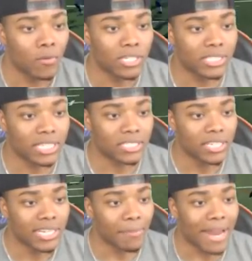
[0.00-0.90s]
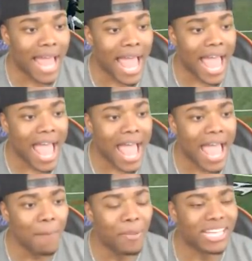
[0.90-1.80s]
What is this? Give me
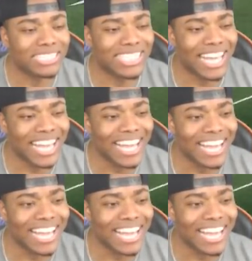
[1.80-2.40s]
that pick six.